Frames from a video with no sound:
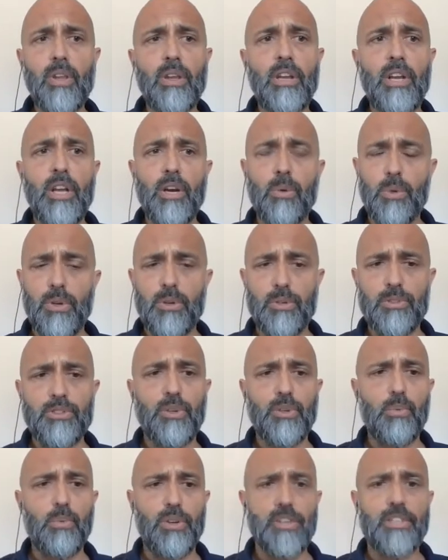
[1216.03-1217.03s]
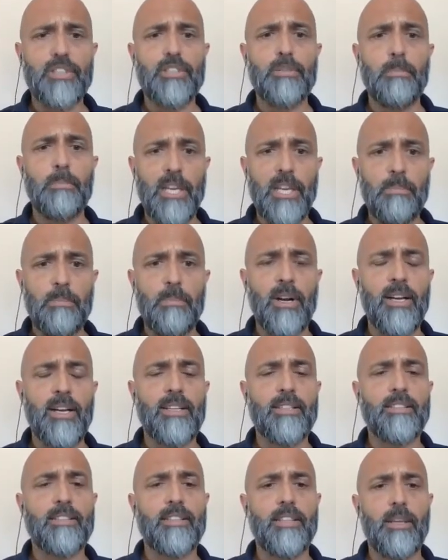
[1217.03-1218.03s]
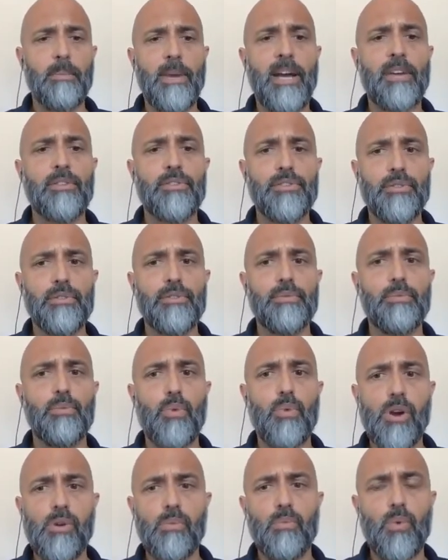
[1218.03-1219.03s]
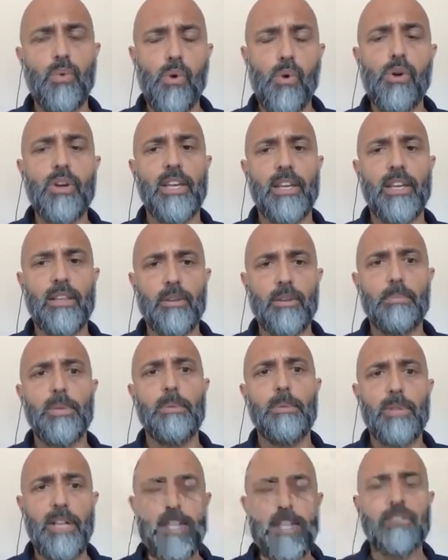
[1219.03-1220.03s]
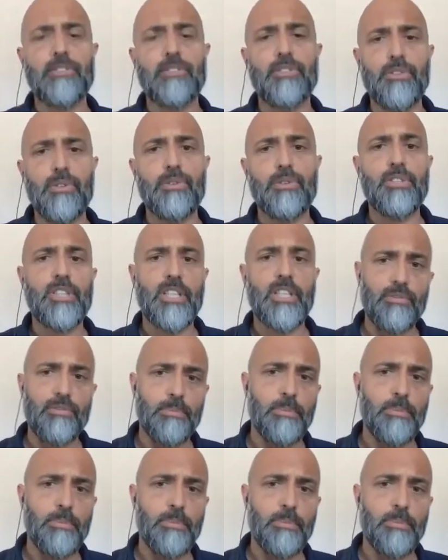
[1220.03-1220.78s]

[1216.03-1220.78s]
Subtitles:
We also wanted to minimize the amount of walking that people had to do to get from their